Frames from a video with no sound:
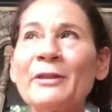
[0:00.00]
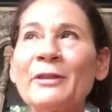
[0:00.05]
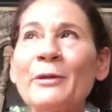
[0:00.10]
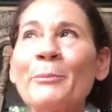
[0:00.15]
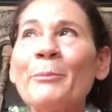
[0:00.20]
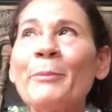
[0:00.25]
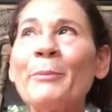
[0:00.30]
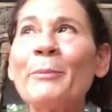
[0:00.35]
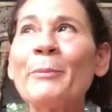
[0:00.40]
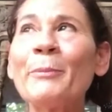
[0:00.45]
to
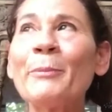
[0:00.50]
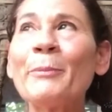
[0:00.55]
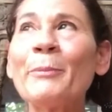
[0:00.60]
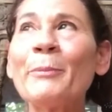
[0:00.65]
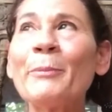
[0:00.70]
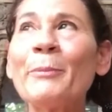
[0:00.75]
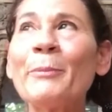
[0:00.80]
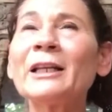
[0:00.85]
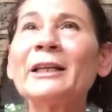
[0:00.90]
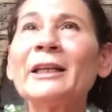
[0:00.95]
the
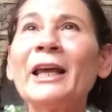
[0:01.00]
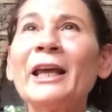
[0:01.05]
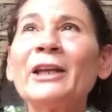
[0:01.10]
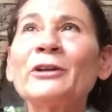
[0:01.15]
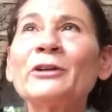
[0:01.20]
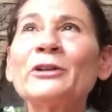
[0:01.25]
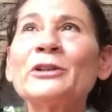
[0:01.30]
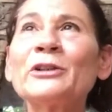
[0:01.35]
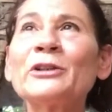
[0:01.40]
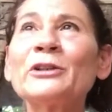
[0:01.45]
masculine
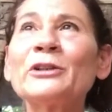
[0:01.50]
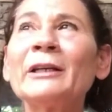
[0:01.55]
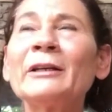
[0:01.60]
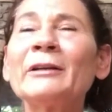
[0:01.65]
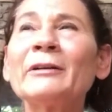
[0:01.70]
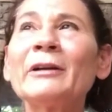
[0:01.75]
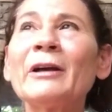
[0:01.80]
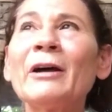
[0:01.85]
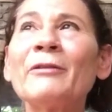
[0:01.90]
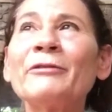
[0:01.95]

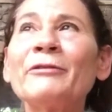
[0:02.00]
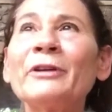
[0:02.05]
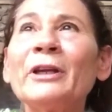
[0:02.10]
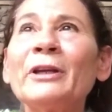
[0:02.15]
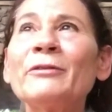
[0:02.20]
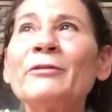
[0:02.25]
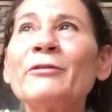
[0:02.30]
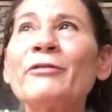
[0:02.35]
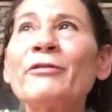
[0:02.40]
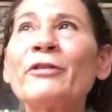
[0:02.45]
energy of
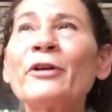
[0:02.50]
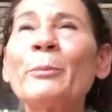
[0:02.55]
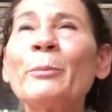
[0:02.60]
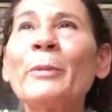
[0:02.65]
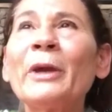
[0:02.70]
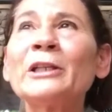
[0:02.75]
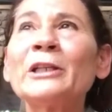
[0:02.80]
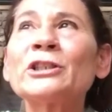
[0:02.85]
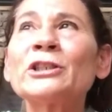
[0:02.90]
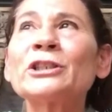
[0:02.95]

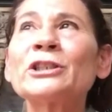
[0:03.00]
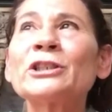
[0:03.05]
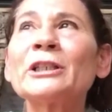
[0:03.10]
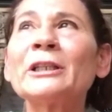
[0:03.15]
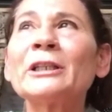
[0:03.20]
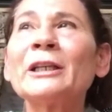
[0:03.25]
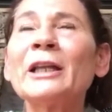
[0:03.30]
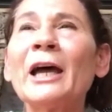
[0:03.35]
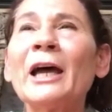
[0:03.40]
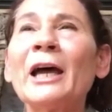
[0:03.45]

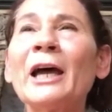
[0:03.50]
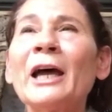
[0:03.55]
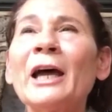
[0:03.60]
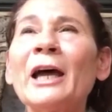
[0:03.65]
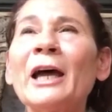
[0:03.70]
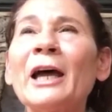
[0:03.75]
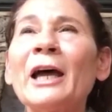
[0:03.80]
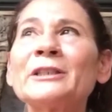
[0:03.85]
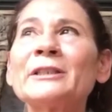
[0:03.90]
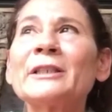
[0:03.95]
information,
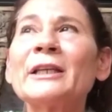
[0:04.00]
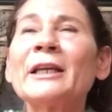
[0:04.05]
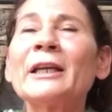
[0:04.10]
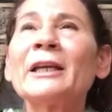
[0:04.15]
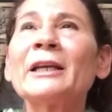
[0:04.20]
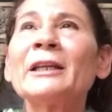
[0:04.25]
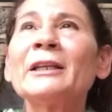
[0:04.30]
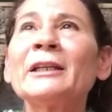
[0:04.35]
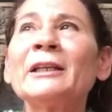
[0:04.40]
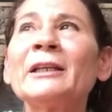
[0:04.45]

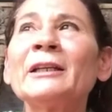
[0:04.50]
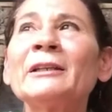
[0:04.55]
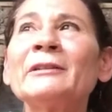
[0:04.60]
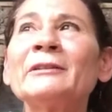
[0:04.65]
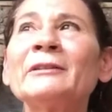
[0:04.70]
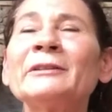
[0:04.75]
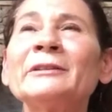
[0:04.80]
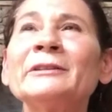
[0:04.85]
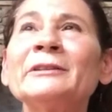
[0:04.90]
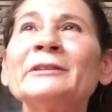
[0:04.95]

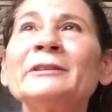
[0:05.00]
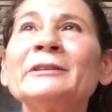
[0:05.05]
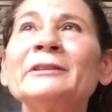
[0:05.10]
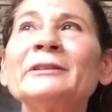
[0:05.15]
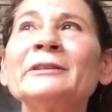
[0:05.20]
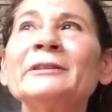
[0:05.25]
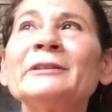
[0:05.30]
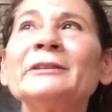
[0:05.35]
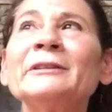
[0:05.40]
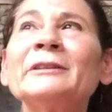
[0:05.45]
understanding,
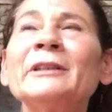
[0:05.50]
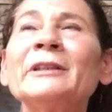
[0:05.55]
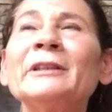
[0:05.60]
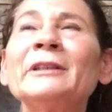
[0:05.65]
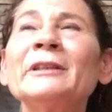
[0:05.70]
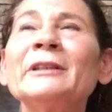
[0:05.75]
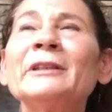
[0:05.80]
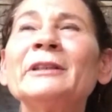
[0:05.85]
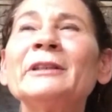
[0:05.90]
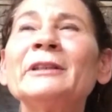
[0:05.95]

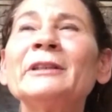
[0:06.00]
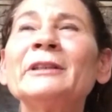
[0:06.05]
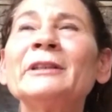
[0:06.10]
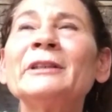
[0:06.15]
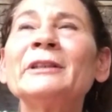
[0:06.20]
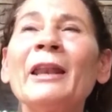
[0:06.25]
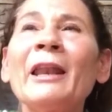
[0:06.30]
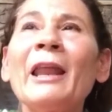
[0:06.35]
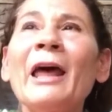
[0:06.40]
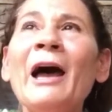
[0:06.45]
and
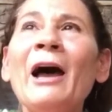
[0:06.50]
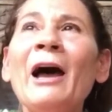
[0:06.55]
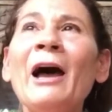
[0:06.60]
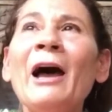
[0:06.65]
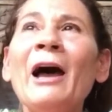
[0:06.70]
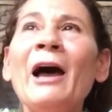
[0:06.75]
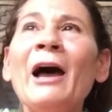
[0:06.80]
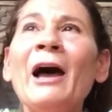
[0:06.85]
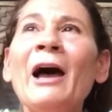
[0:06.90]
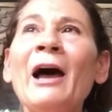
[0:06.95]

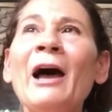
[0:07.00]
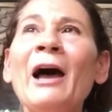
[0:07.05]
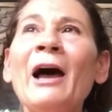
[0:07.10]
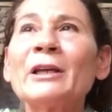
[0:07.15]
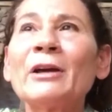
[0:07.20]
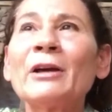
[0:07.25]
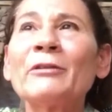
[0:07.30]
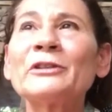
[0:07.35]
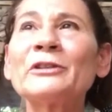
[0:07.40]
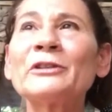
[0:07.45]
allow
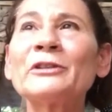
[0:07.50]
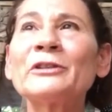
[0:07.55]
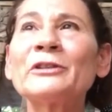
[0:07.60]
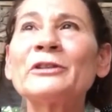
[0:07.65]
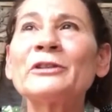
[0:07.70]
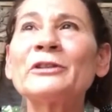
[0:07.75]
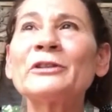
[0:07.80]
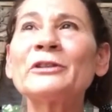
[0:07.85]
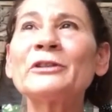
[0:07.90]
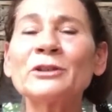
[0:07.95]
yourself to
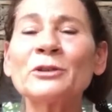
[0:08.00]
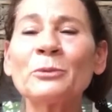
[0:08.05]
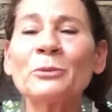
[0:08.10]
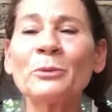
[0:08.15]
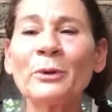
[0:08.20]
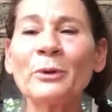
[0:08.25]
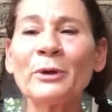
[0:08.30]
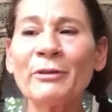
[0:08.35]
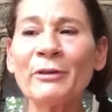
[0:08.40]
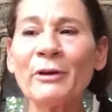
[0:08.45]
connect
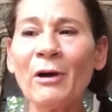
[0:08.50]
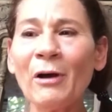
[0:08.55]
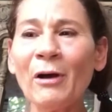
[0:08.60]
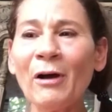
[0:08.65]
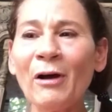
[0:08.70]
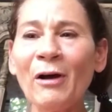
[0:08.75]
with